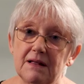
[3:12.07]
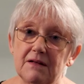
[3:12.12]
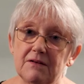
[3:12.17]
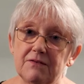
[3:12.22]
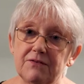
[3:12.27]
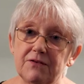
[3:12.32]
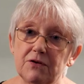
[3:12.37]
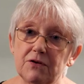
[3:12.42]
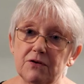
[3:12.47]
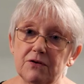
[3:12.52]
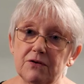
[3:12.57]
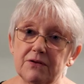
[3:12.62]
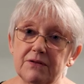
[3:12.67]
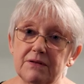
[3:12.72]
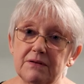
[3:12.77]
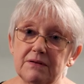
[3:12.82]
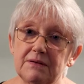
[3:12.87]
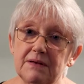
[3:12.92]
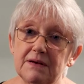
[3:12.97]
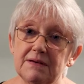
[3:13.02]
for,
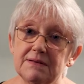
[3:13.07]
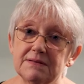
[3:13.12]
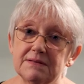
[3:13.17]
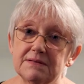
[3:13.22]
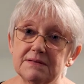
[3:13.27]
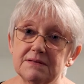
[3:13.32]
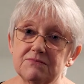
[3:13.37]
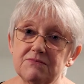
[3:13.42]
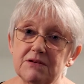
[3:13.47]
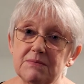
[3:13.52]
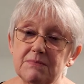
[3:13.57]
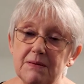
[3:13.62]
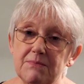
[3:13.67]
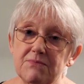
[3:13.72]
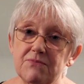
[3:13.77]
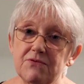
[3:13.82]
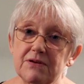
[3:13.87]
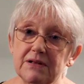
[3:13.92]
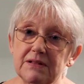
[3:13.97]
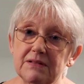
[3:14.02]
yes,
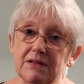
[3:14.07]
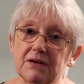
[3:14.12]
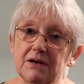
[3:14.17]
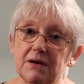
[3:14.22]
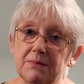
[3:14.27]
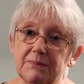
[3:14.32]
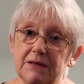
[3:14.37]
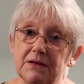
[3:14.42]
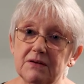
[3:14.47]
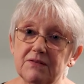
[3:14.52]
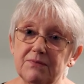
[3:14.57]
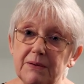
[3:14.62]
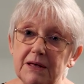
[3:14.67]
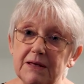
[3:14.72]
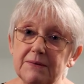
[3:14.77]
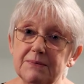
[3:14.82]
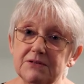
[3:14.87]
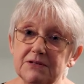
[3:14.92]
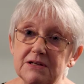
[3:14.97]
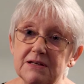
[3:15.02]
remembering the coming of
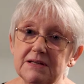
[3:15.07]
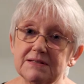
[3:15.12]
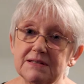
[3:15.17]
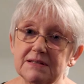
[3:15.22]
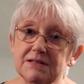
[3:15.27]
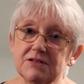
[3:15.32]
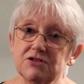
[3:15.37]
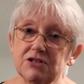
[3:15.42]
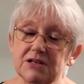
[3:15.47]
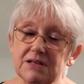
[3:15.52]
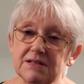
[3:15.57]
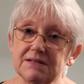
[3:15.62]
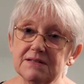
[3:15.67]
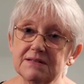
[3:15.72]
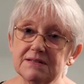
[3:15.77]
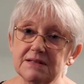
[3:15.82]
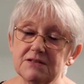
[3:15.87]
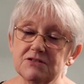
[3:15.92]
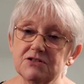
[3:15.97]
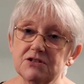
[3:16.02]
baby Jesus,
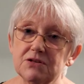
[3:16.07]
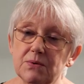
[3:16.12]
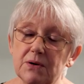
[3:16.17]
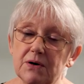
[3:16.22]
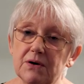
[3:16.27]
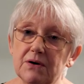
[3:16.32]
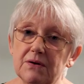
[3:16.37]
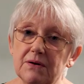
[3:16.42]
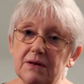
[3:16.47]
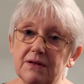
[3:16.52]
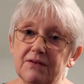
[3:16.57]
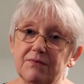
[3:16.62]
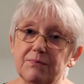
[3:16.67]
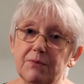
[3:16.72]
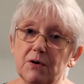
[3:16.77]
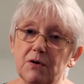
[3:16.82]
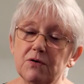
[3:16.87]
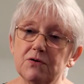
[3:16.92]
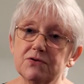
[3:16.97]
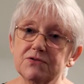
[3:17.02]
Jesus into our life,
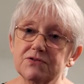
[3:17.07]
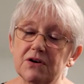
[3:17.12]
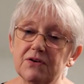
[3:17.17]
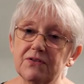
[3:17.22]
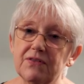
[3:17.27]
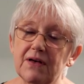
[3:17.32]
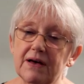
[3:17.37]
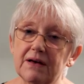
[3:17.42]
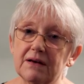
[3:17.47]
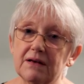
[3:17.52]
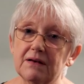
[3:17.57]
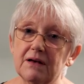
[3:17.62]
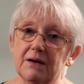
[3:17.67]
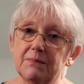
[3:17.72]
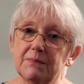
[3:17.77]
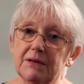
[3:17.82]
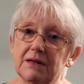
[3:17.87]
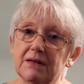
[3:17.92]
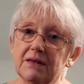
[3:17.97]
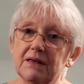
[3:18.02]
but also that
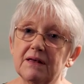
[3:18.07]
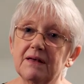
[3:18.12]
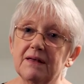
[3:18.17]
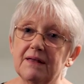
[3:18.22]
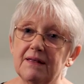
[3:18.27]
coming